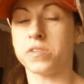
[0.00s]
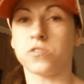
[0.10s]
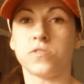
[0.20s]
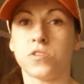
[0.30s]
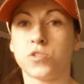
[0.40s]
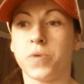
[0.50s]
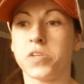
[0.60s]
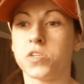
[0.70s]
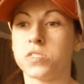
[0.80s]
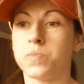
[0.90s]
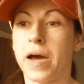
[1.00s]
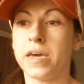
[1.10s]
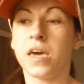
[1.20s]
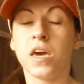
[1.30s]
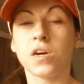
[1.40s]
certain situations
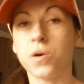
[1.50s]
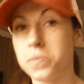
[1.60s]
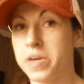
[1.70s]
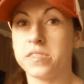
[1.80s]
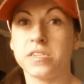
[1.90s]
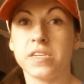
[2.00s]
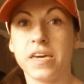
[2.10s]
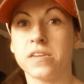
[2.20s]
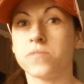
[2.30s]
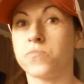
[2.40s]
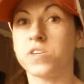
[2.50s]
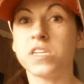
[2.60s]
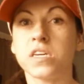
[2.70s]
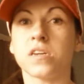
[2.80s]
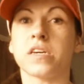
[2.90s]
by going out there and again,
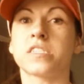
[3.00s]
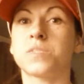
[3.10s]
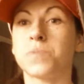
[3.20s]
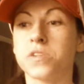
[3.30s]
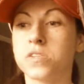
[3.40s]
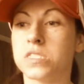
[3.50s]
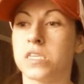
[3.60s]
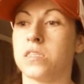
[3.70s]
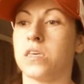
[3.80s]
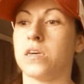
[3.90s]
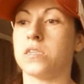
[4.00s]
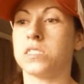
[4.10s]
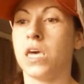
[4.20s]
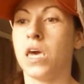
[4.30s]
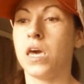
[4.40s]
reading, experiencing
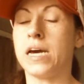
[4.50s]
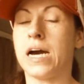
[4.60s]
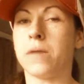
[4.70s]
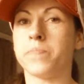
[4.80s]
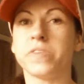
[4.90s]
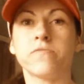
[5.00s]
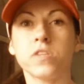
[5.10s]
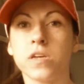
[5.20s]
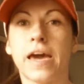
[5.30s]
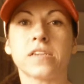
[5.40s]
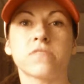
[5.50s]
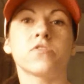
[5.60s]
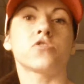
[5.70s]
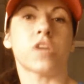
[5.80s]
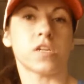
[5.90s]
things, even
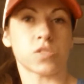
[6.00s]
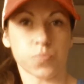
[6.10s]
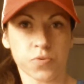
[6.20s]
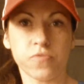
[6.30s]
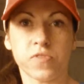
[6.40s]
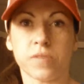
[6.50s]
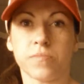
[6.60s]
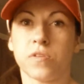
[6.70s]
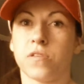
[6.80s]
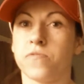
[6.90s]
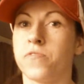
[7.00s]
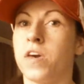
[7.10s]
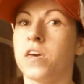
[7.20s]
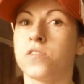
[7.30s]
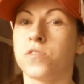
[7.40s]
actively trying to prove them. You know, if
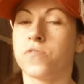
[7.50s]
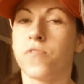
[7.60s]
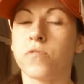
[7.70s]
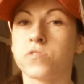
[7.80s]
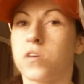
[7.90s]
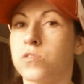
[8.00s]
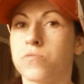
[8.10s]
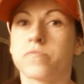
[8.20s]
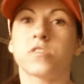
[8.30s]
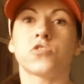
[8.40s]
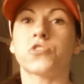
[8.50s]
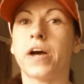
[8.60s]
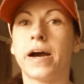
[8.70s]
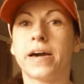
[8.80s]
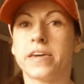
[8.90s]
you've always thought you were really
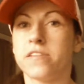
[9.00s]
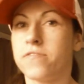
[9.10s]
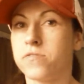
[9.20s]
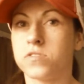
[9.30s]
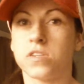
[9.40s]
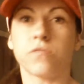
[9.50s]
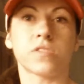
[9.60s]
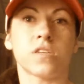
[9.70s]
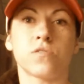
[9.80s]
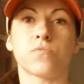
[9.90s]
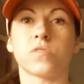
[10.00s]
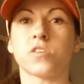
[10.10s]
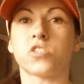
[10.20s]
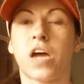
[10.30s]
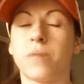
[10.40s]
shy and everyone's always said you were
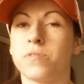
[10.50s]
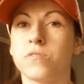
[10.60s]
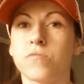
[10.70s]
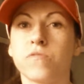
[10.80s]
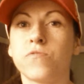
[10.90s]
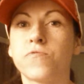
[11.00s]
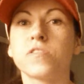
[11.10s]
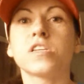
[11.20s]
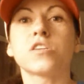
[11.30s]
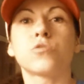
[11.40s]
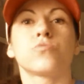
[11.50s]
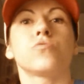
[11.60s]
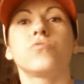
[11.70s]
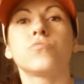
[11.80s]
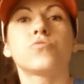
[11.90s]
really shy, but you feel like
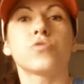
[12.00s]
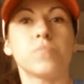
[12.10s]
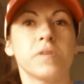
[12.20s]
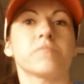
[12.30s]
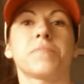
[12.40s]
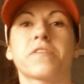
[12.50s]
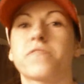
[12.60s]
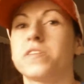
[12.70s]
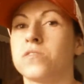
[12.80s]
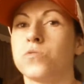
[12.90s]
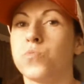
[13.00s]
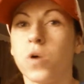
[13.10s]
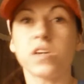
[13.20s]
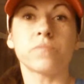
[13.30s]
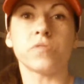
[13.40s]
you should be able to make friends and you
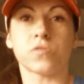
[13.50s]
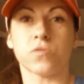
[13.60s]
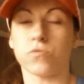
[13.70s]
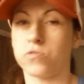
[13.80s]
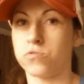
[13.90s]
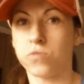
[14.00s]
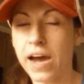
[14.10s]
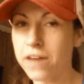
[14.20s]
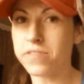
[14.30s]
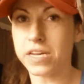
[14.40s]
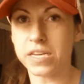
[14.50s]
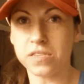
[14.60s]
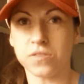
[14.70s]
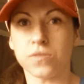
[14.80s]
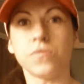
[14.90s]
want to be social, you have that
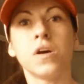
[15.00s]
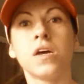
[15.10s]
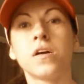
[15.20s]
in you,